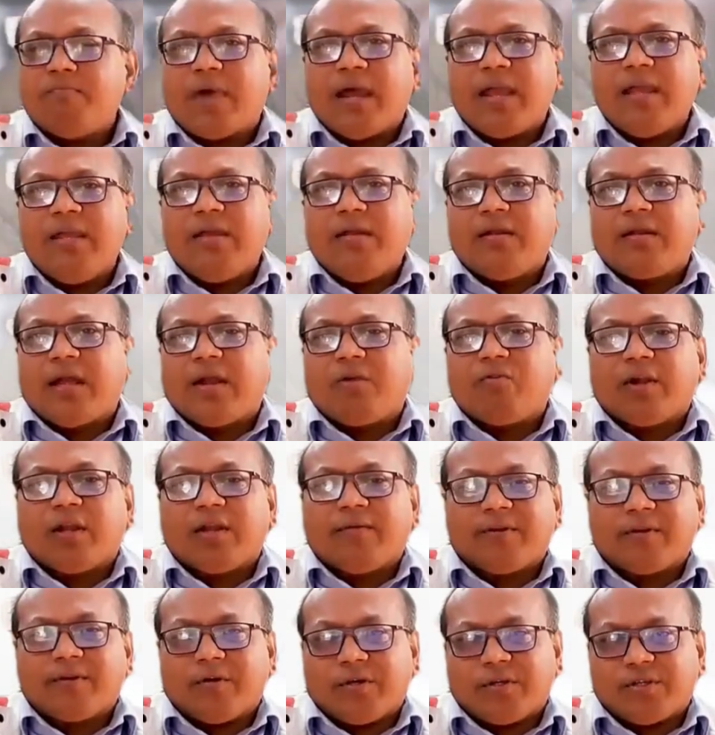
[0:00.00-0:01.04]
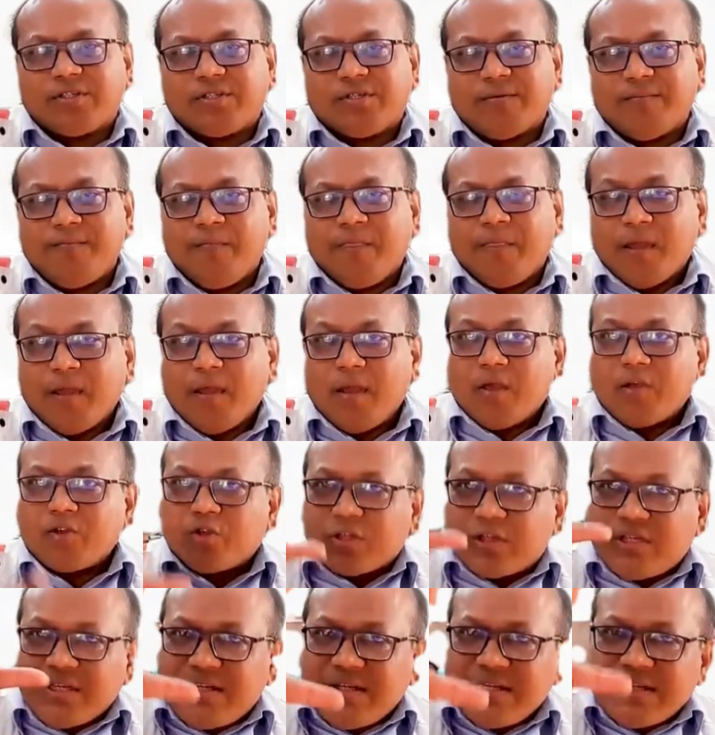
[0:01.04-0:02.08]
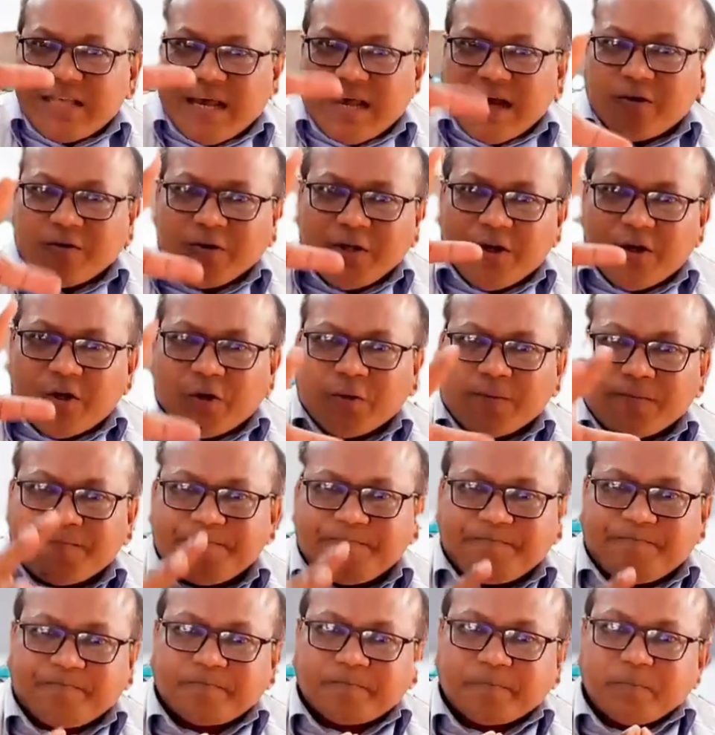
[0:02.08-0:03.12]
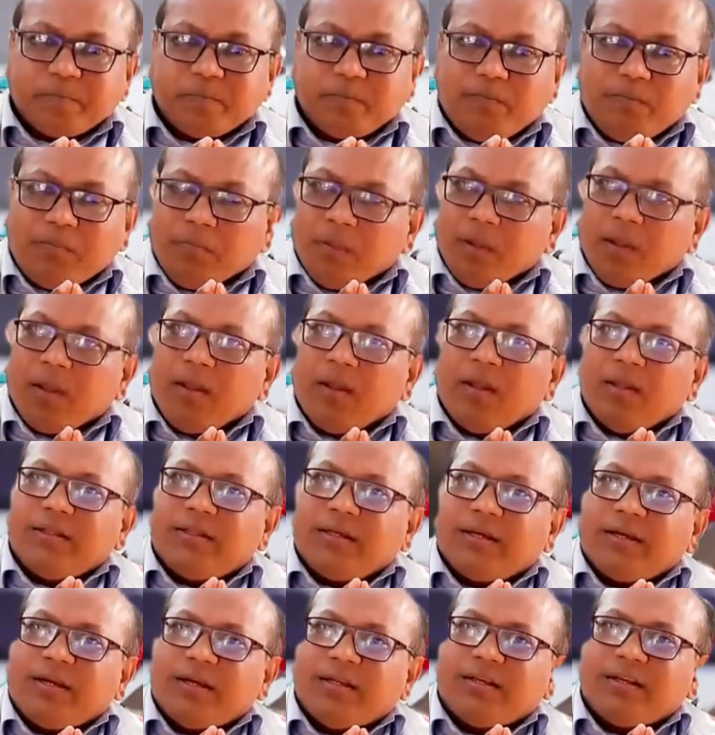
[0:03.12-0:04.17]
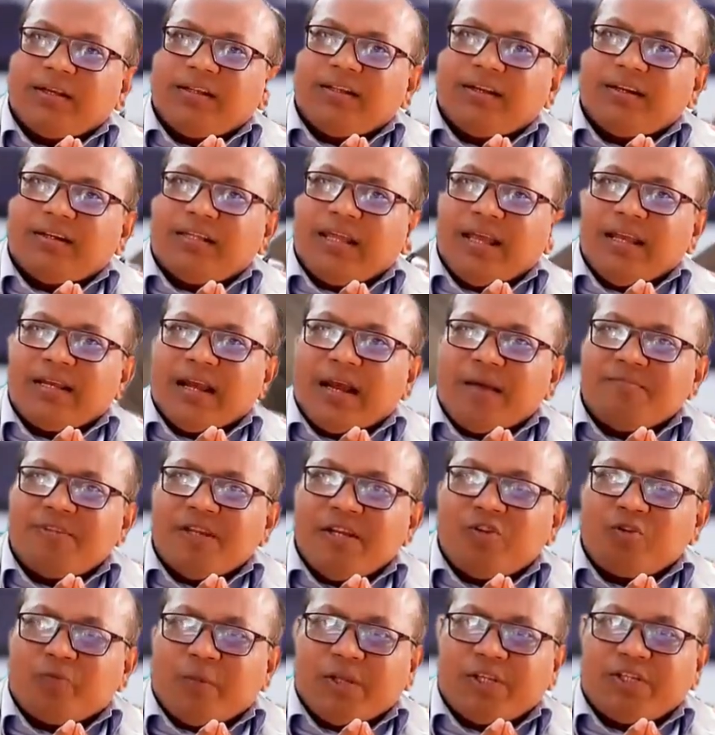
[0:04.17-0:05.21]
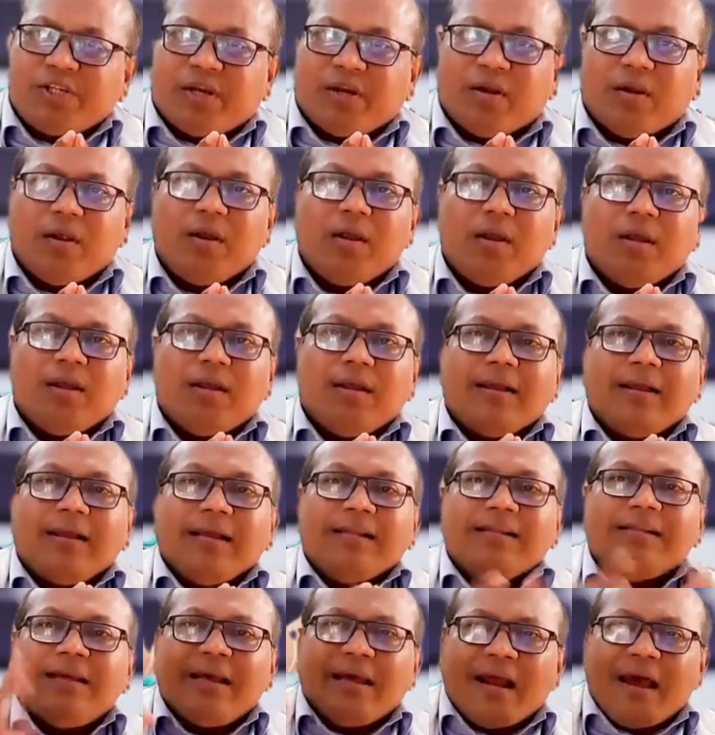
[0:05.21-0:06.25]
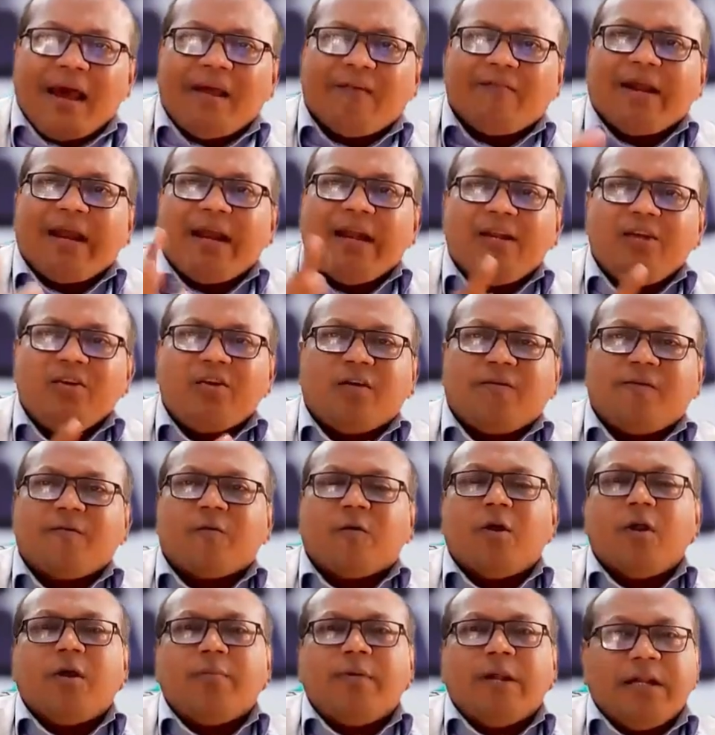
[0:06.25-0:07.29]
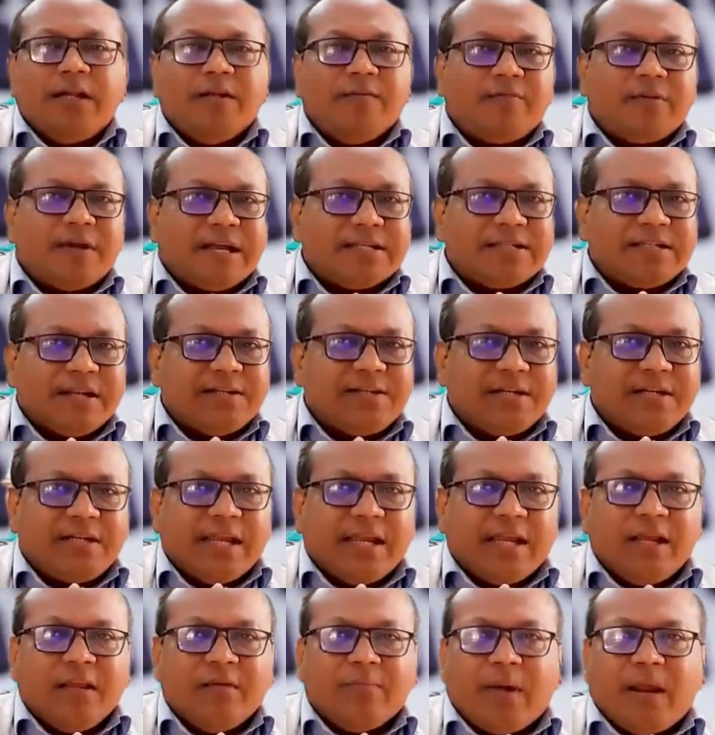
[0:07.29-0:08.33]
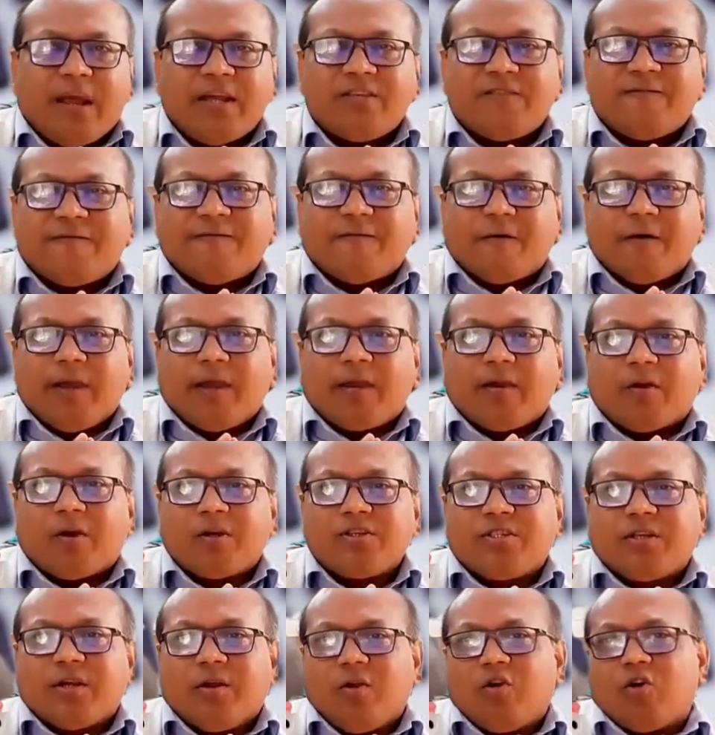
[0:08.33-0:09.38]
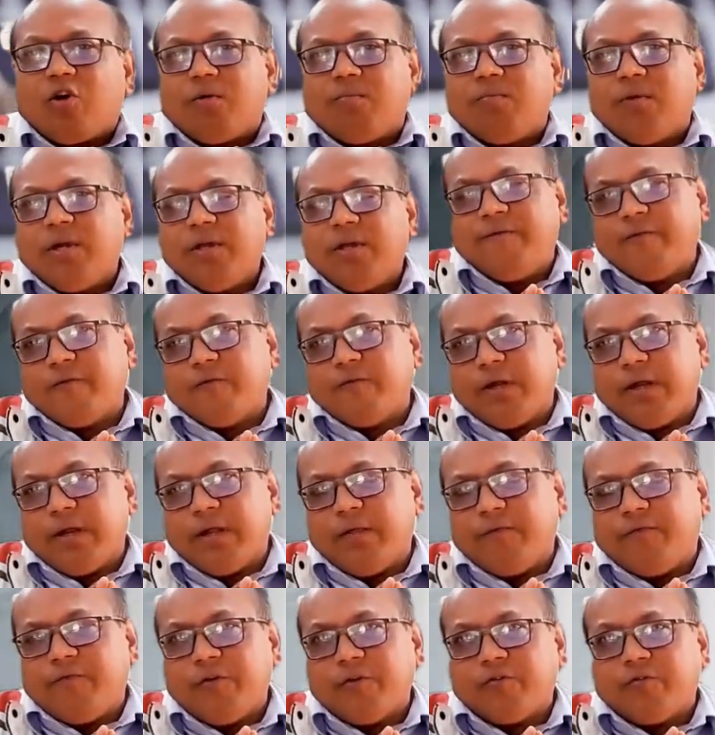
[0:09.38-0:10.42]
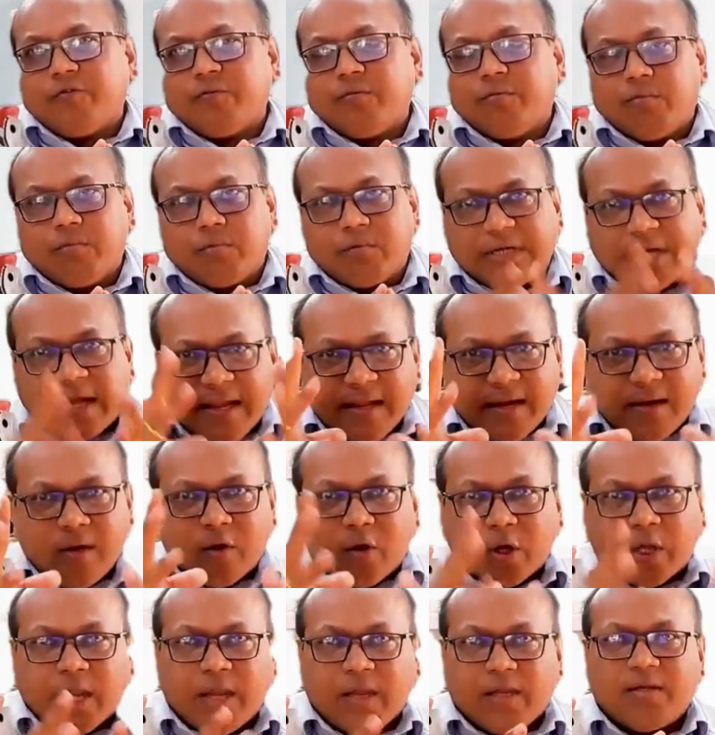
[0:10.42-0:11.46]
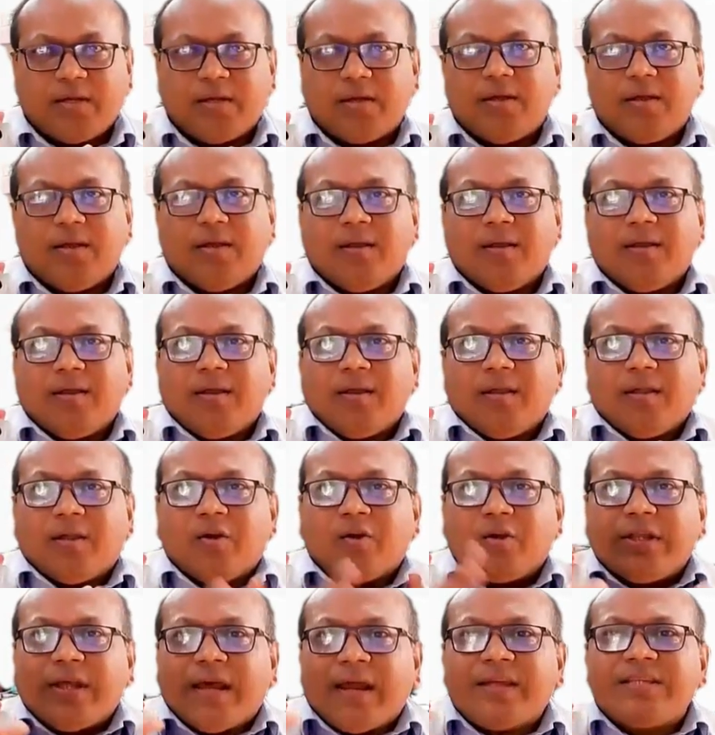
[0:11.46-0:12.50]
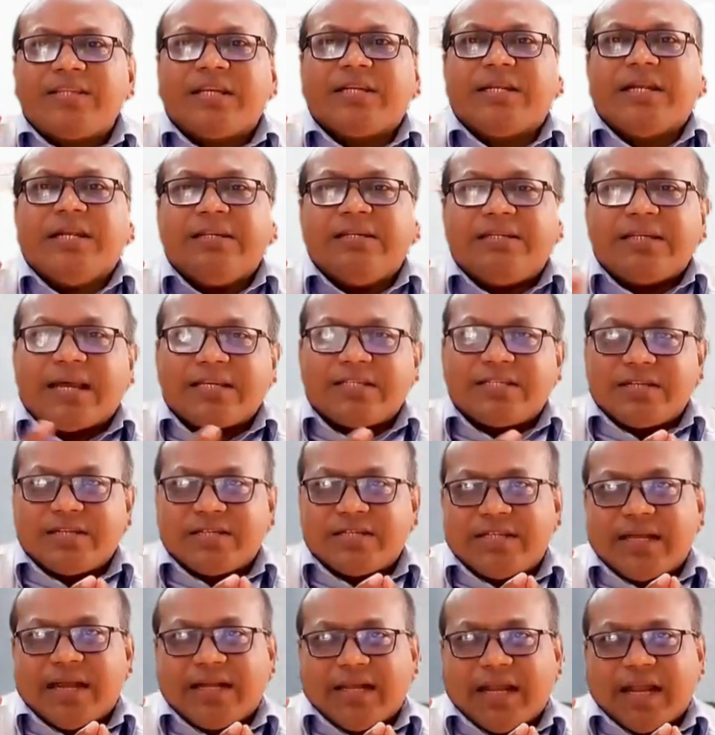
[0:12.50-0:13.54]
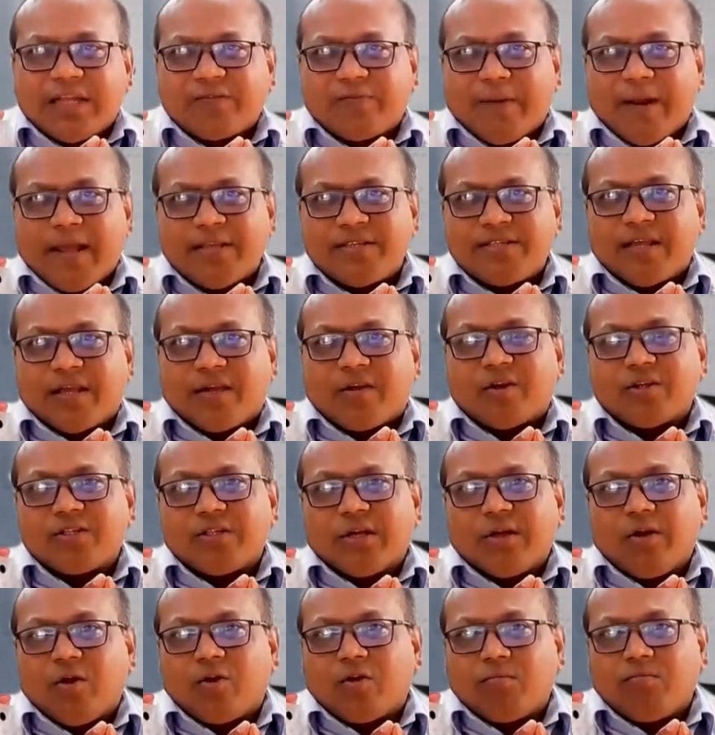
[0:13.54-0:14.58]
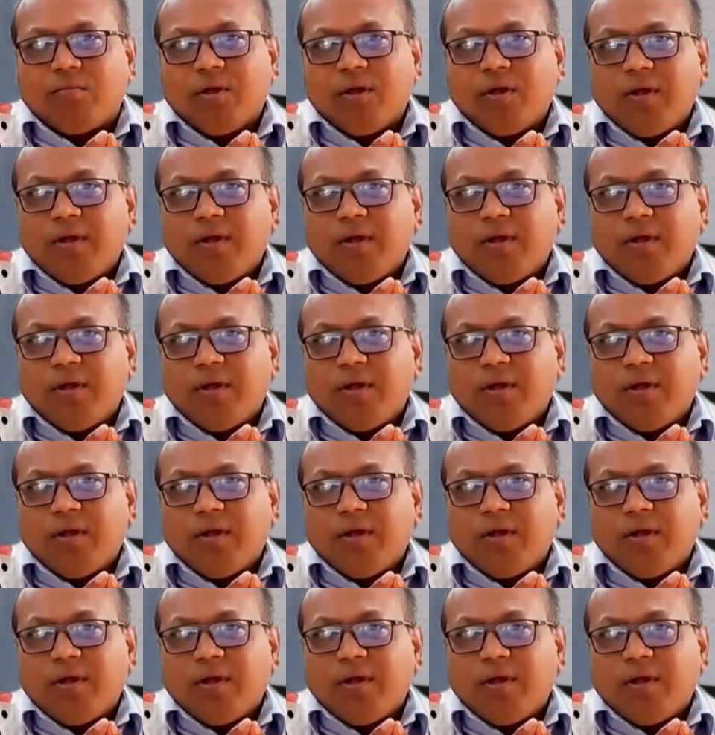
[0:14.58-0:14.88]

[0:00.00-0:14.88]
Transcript: buy it at whatever cost. So this is how the thing comes into picture. There are a variety of collaborative translation taking place across the globe. you try and locate, there are certain disasters that takes place across the globe.